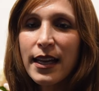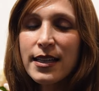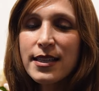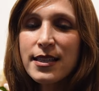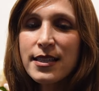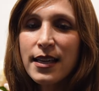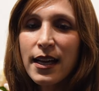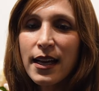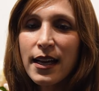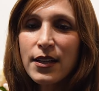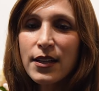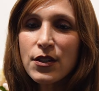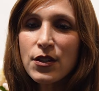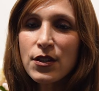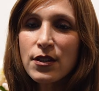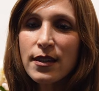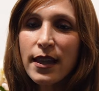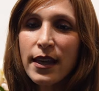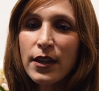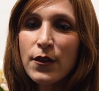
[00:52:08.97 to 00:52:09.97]
And it's
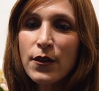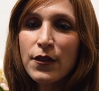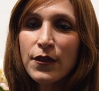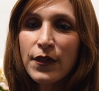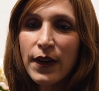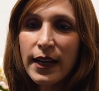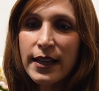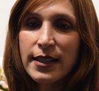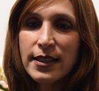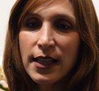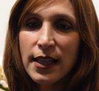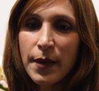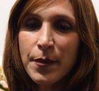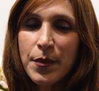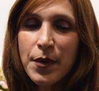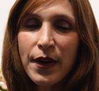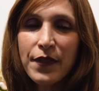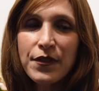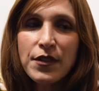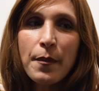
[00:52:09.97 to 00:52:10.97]
not that you find
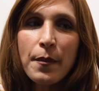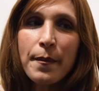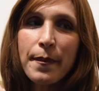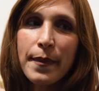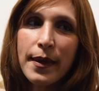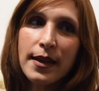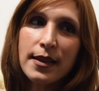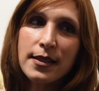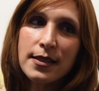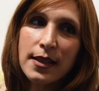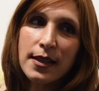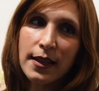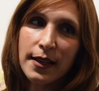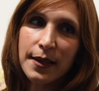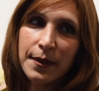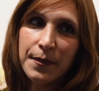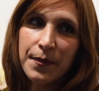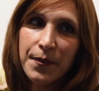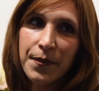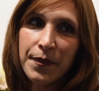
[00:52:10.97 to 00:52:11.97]
time, you have to make
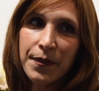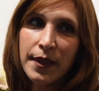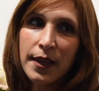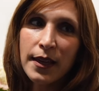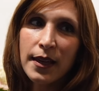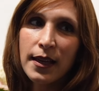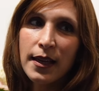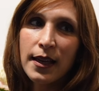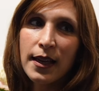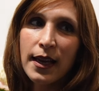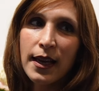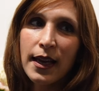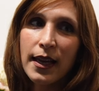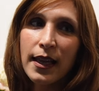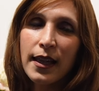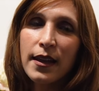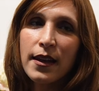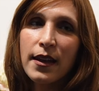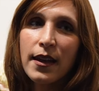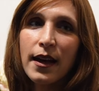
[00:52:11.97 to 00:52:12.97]
time.
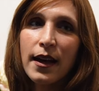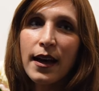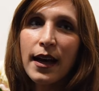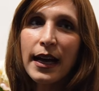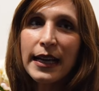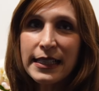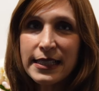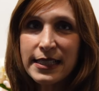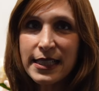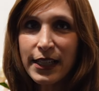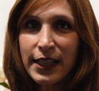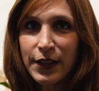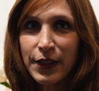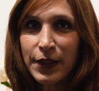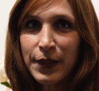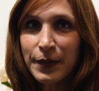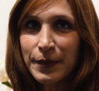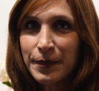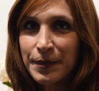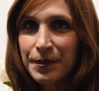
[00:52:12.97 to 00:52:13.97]
And I can
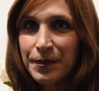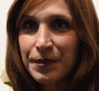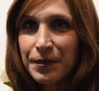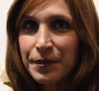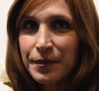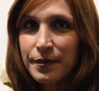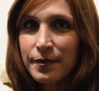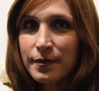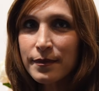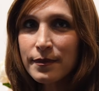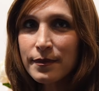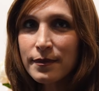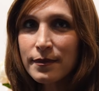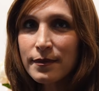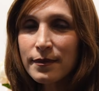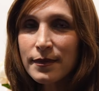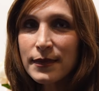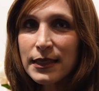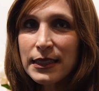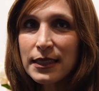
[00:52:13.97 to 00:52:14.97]
tell you,
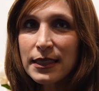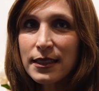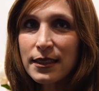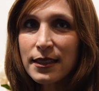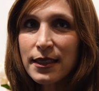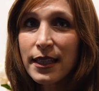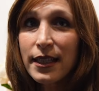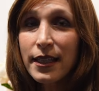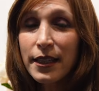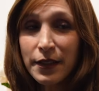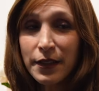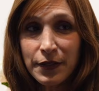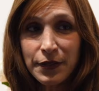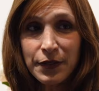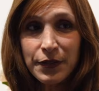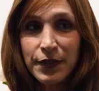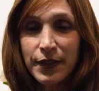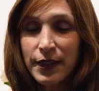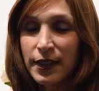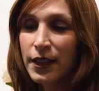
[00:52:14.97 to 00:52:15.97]

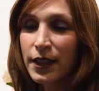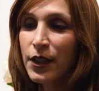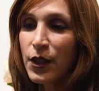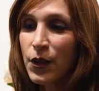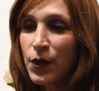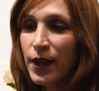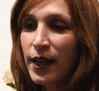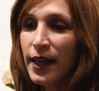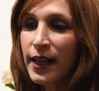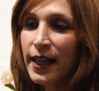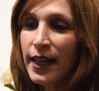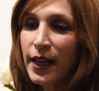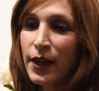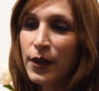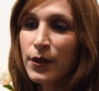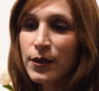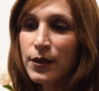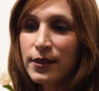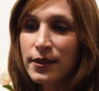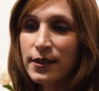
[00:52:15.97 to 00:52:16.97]
if you
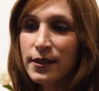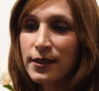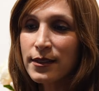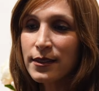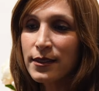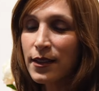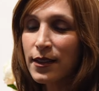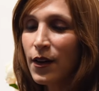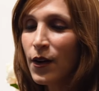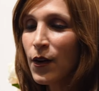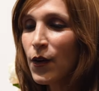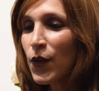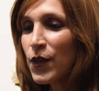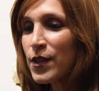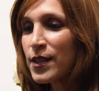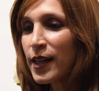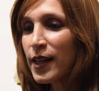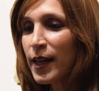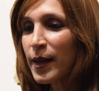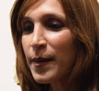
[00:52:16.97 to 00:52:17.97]
cut out
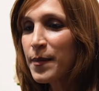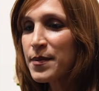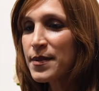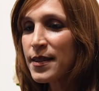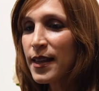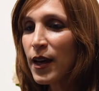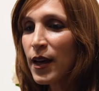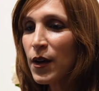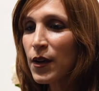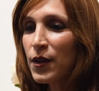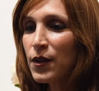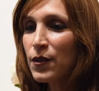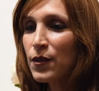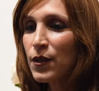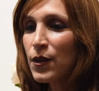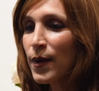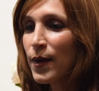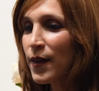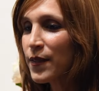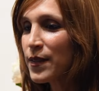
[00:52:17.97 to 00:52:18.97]
all the times
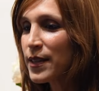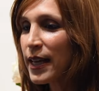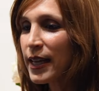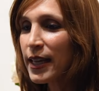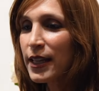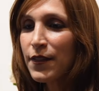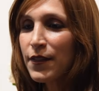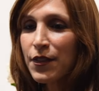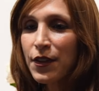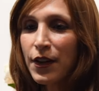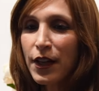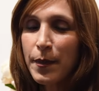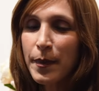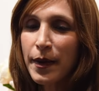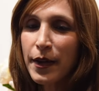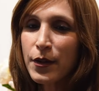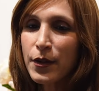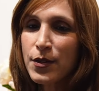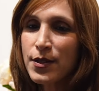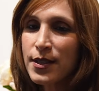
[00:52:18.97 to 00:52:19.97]
that you have a negative
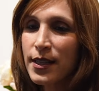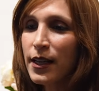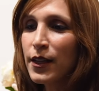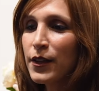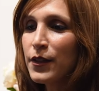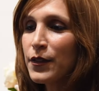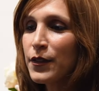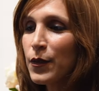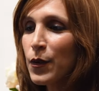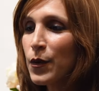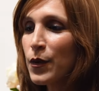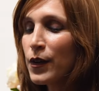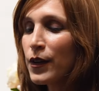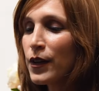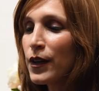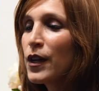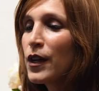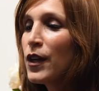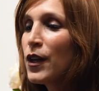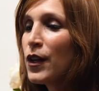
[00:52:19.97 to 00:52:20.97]
thought about yourself,
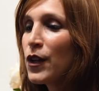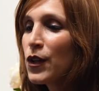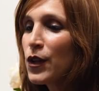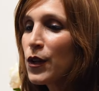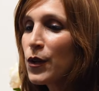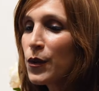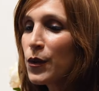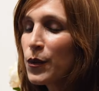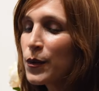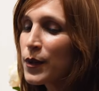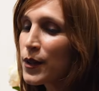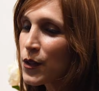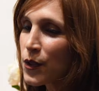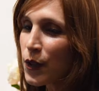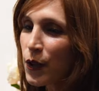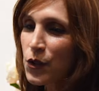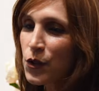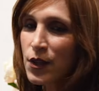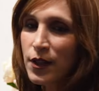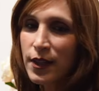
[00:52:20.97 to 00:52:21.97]
or you
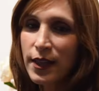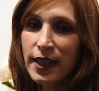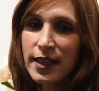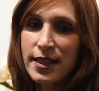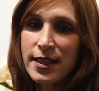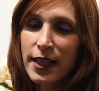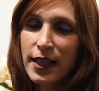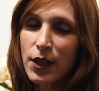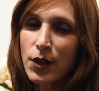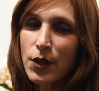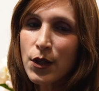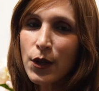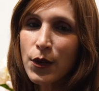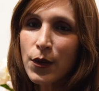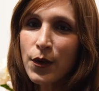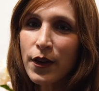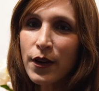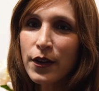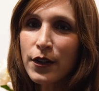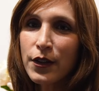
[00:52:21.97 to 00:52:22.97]
indulge in things that you
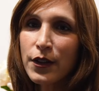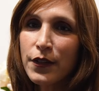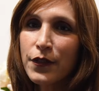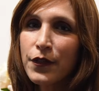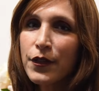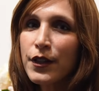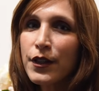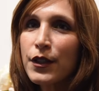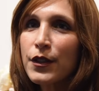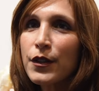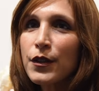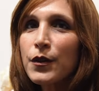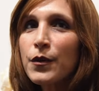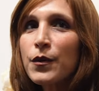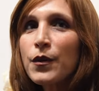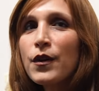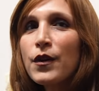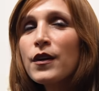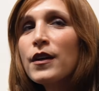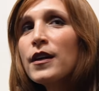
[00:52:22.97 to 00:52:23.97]
know aren't good for
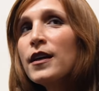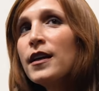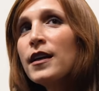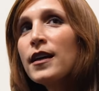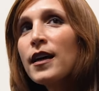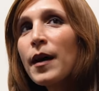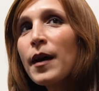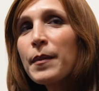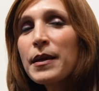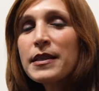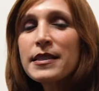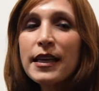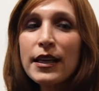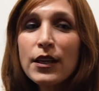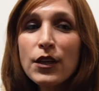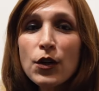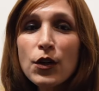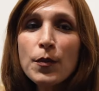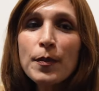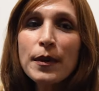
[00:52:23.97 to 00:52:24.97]
you, or I'm
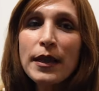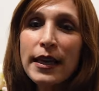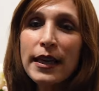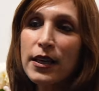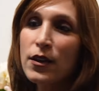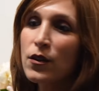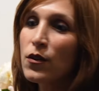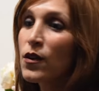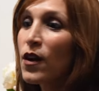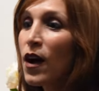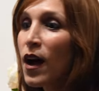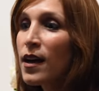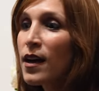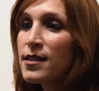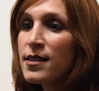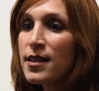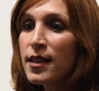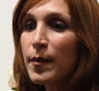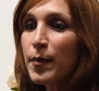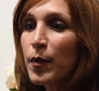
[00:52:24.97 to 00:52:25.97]
not saying you, but like
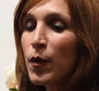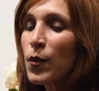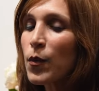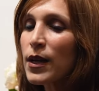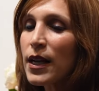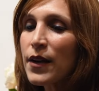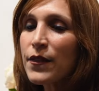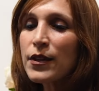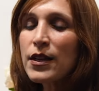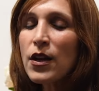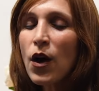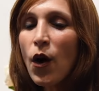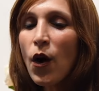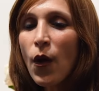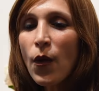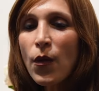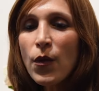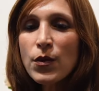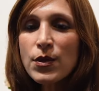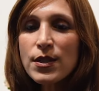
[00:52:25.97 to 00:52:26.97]
gossip or
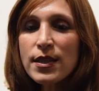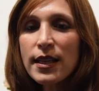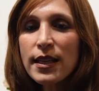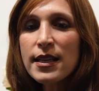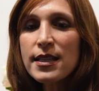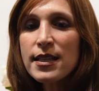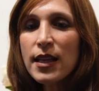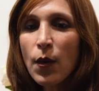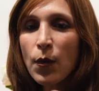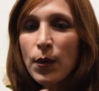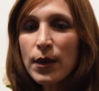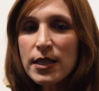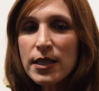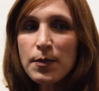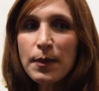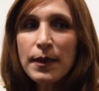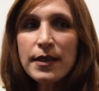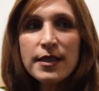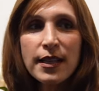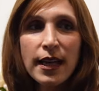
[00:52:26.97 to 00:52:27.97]
whatever, all those things that
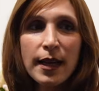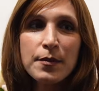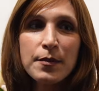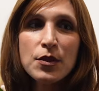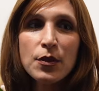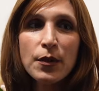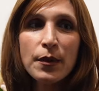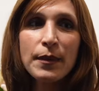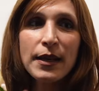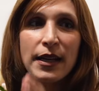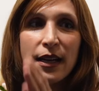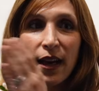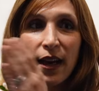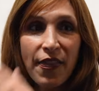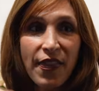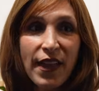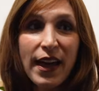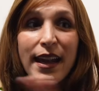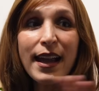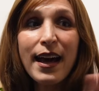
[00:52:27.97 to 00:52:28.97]
we spend time doing, we
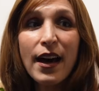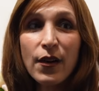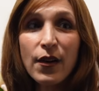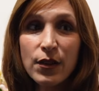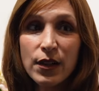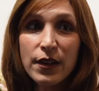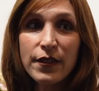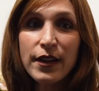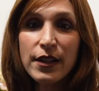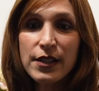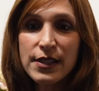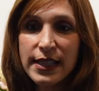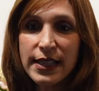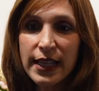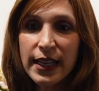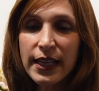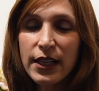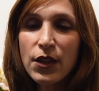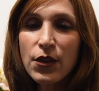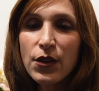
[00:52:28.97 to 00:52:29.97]
cut that out of
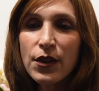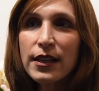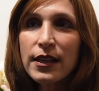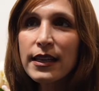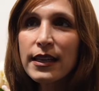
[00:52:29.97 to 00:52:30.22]
our day,